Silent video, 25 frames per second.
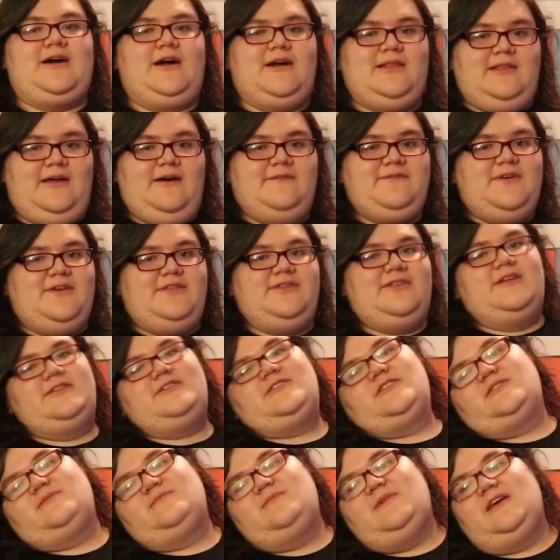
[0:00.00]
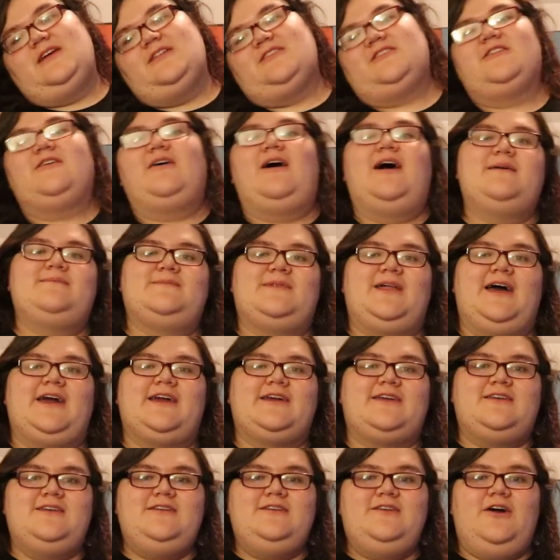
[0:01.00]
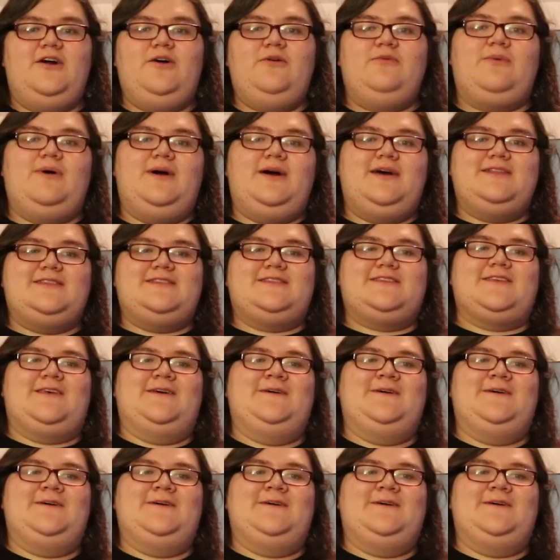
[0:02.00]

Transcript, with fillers: I love it, that's just me. So I'm like, you know what?